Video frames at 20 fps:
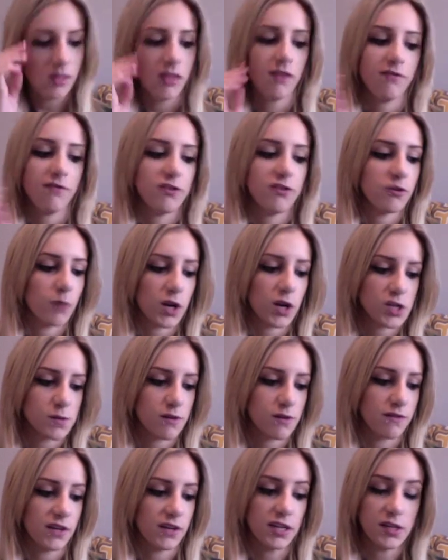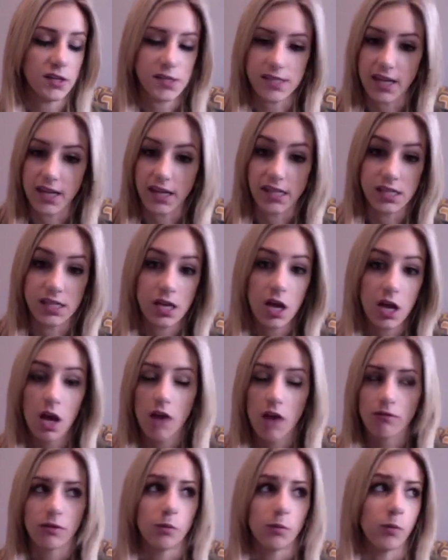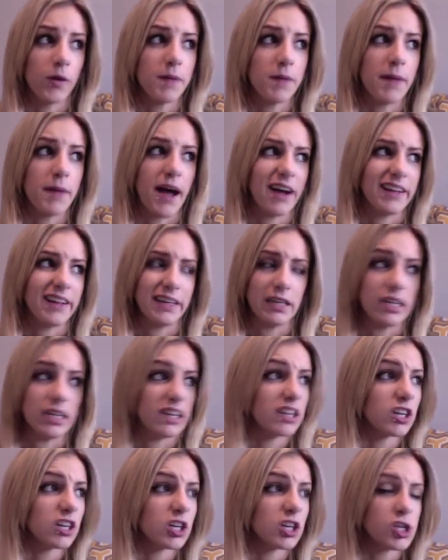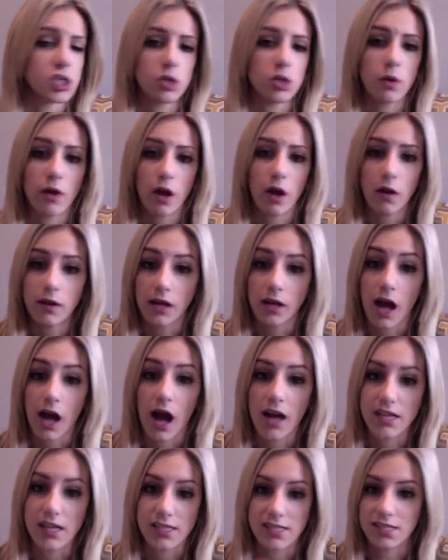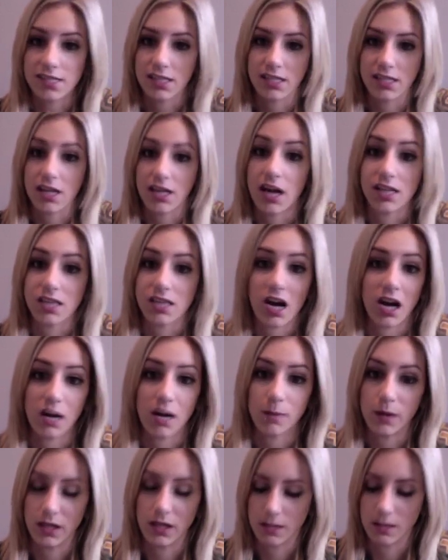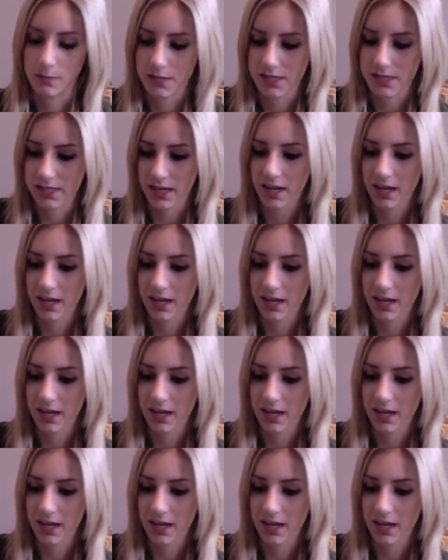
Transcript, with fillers: If you watch my videos like from way back like a year or two ago, like I still I talk about them still.